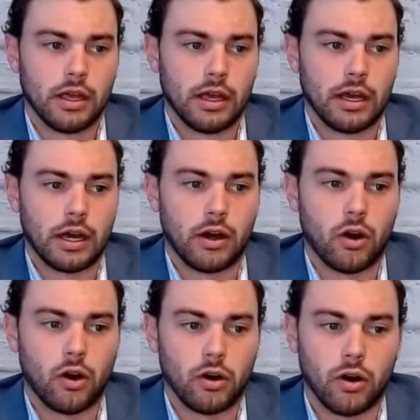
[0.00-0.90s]

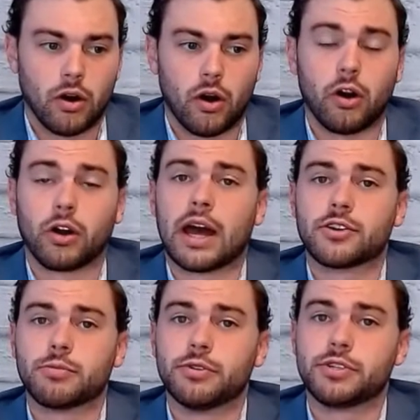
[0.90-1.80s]
All
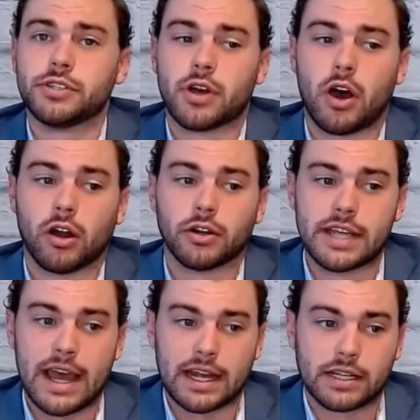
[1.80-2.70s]
contributions are
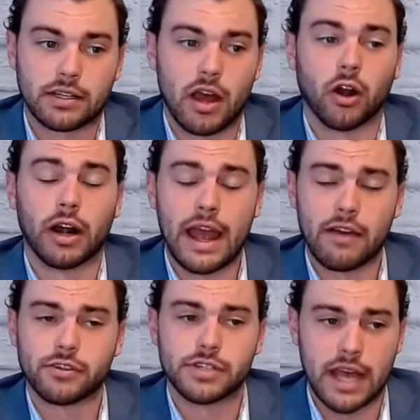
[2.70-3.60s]

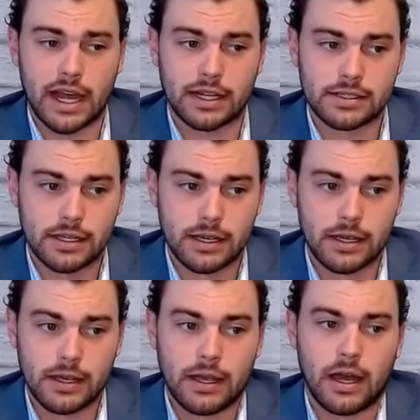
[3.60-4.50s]
after tax.
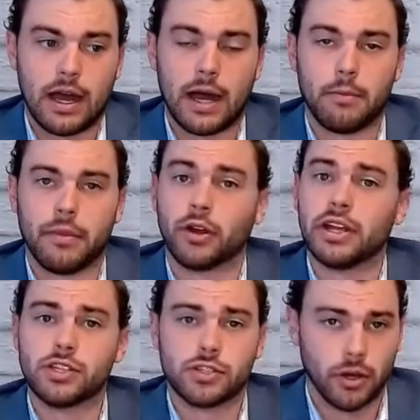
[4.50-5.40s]
There
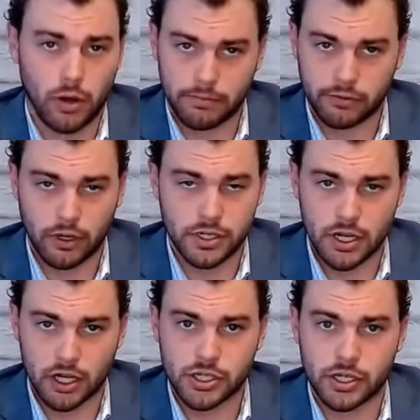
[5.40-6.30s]
is no upfront
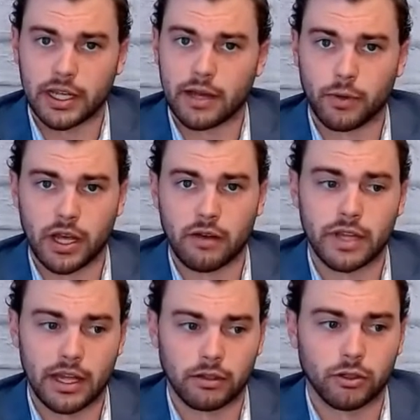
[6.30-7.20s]
deduction. Again, we covered
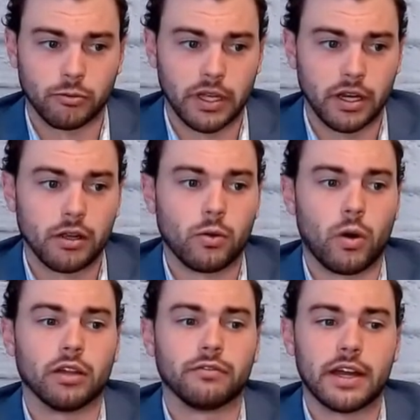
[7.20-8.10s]
that a little bit.
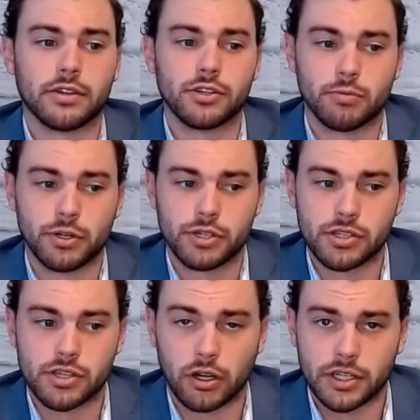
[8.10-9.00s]
Qualified distributions
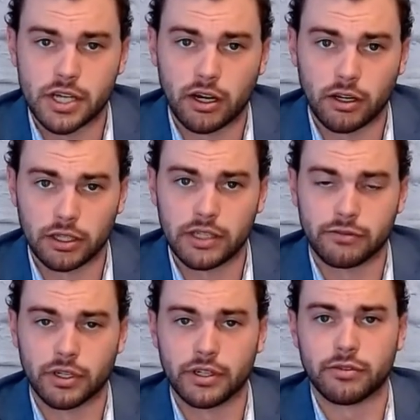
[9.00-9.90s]
are entirely
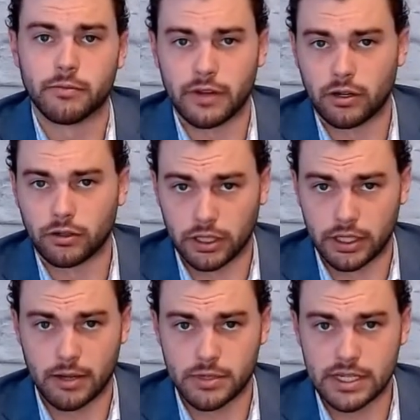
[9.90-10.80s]
free from federal
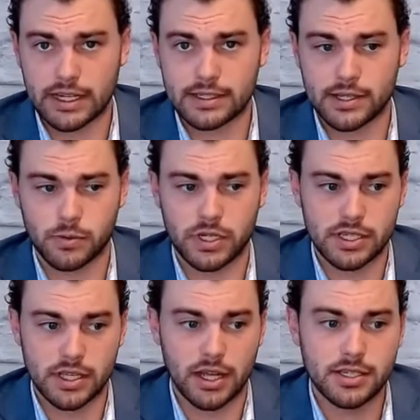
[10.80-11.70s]
income tax, as we
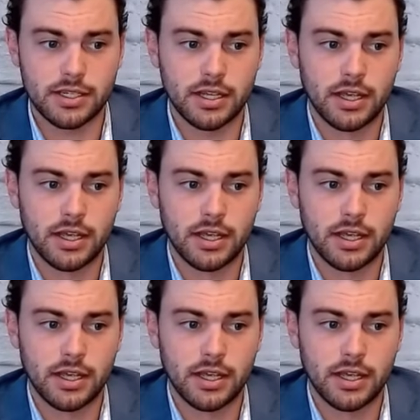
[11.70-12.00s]
discussed.